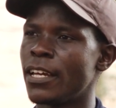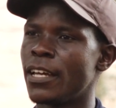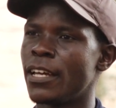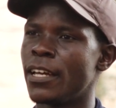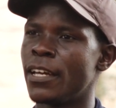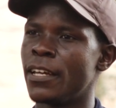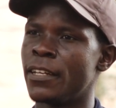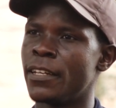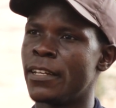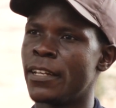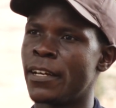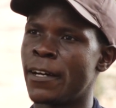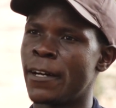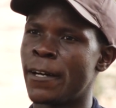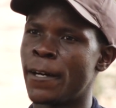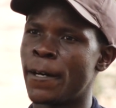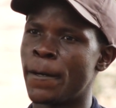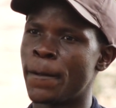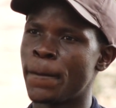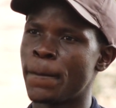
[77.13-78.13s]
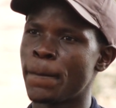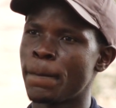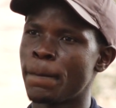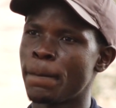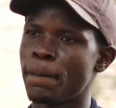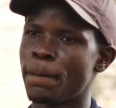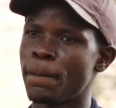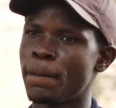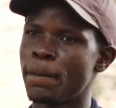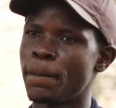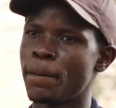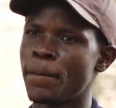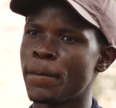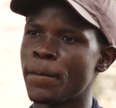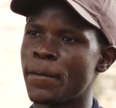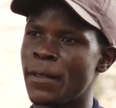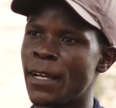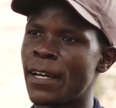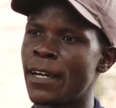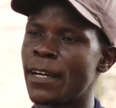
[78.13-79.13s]
And
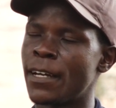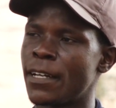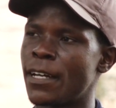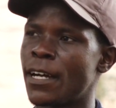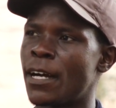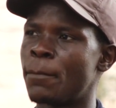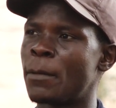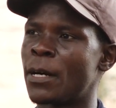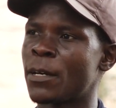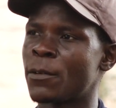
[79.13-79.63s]
I'm a